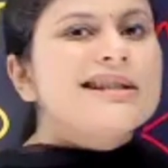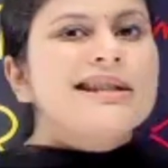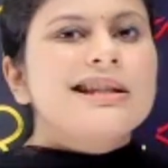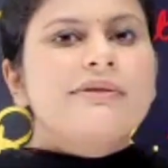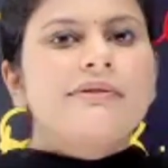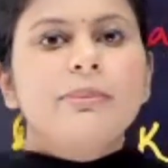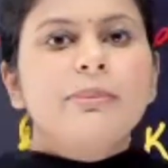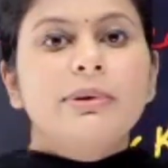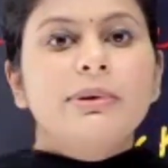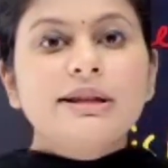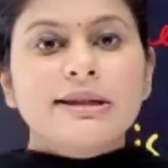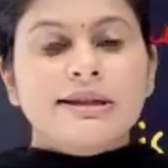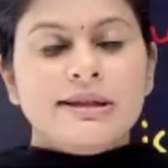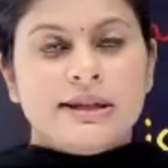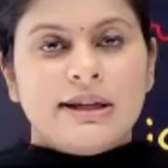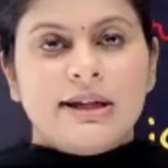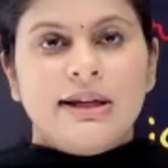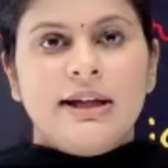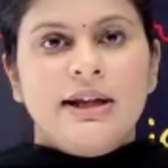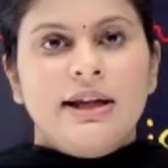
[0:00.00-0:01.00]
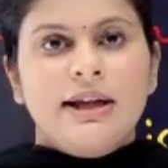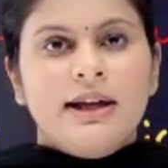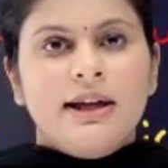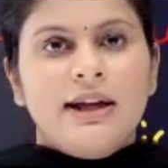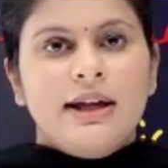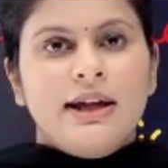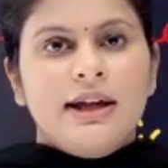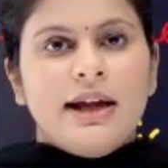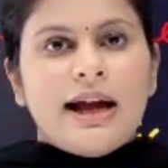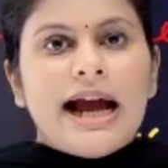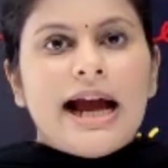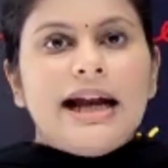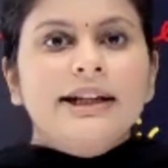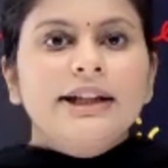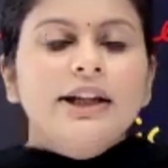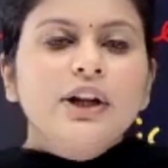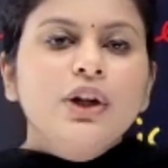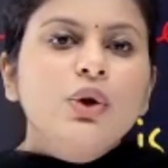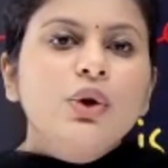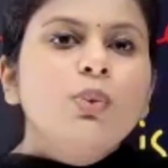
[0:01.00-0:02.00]
receivables? I
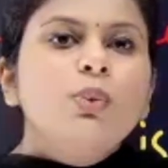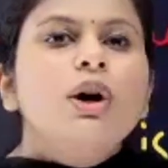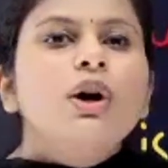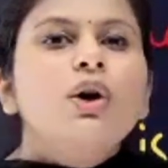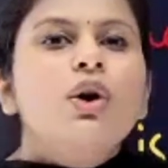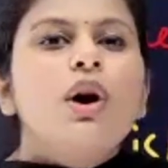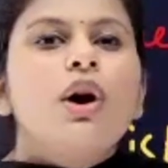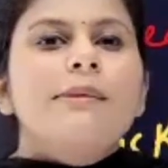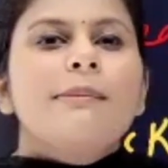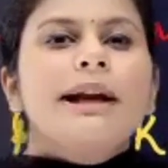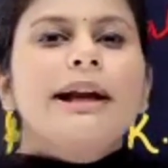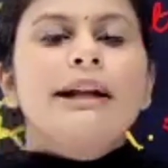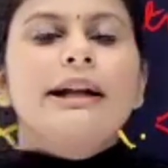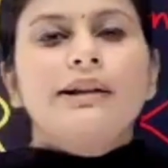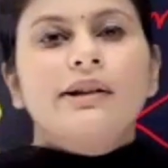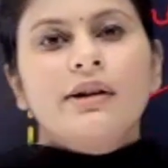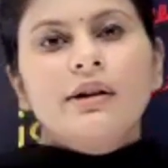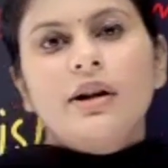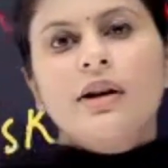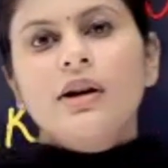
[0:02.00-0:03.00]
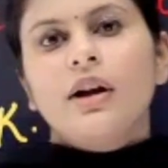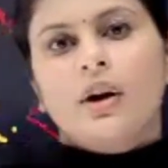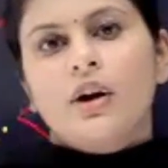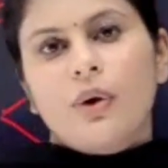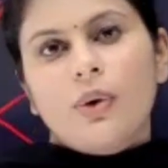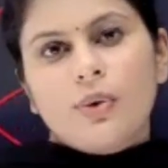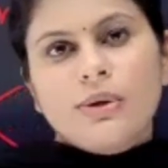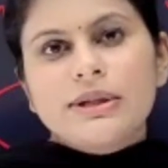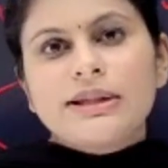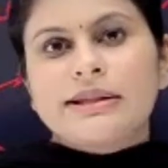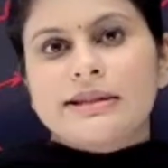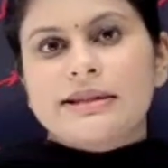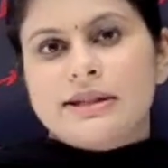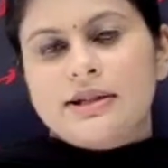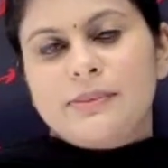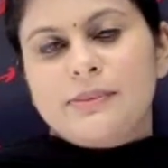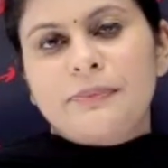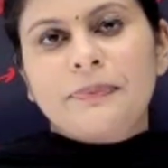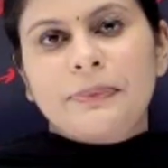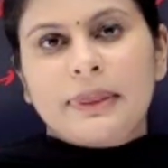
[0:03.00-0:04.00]
need to work on my internal control
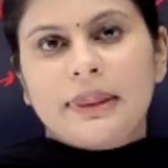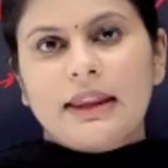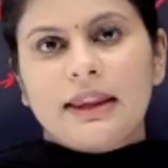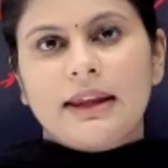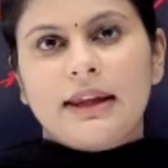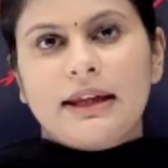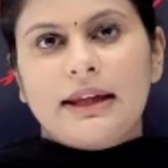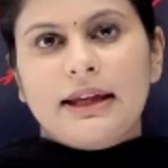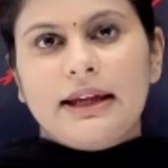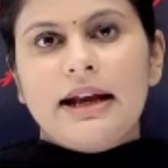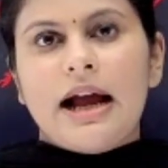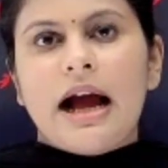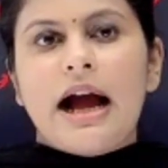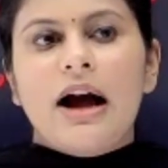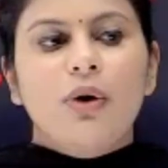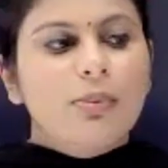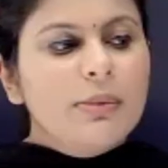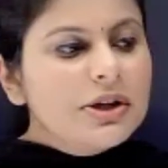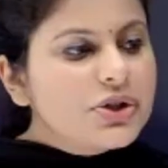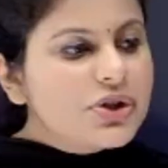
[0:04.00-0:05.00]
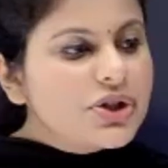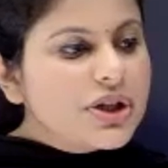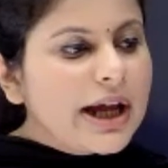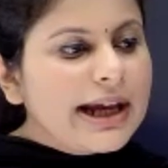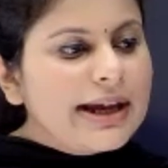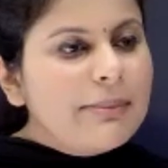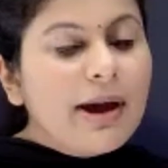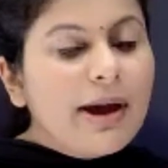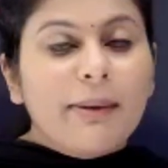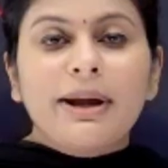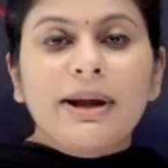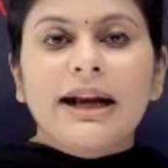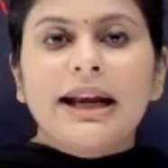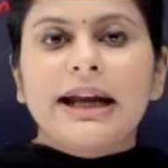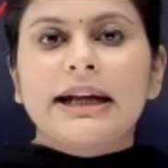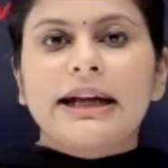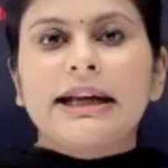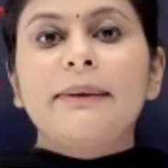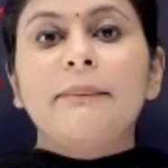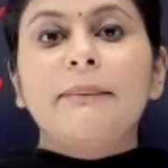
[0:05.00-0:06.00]
system. In how much time I'm
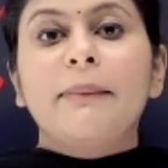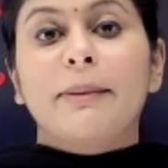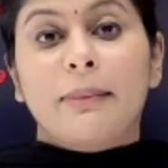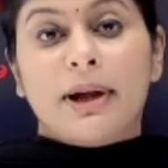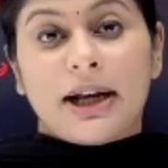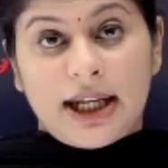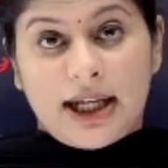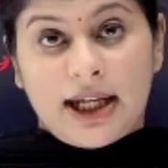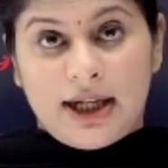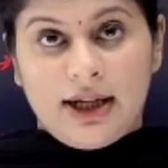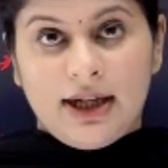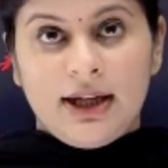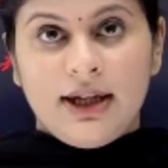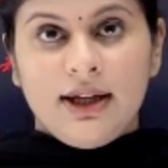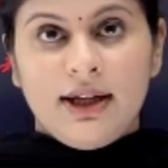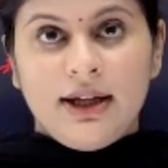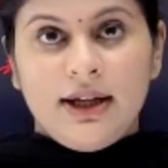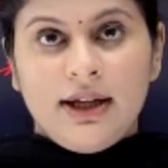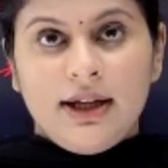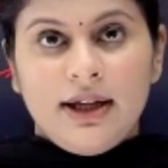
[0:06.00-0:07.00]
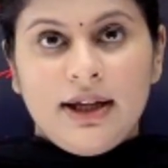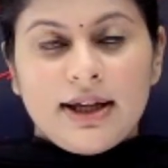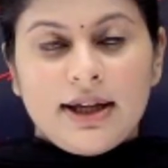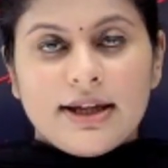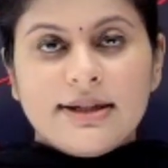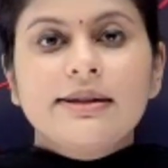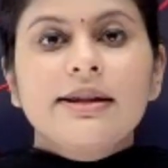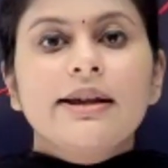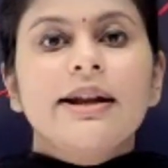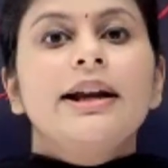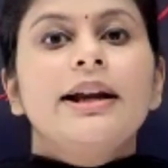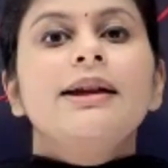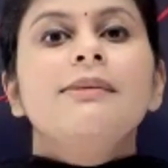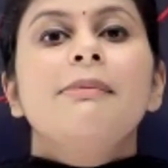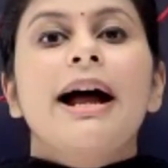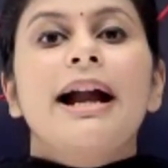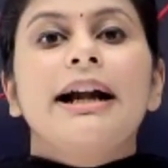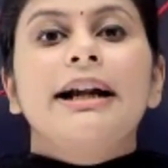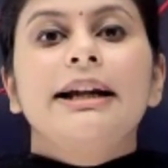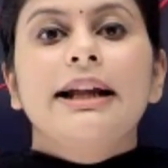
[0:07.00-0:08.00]
collecting my money? Is there any
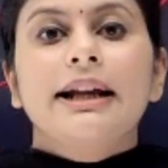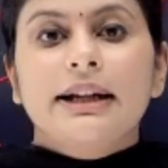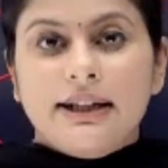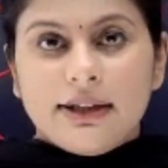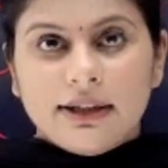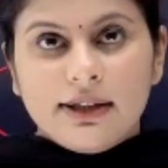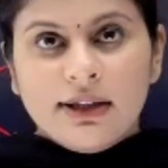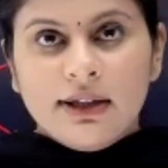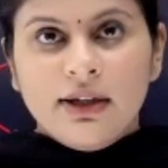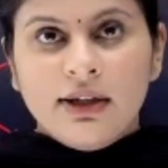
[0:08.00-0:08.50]
bad debt?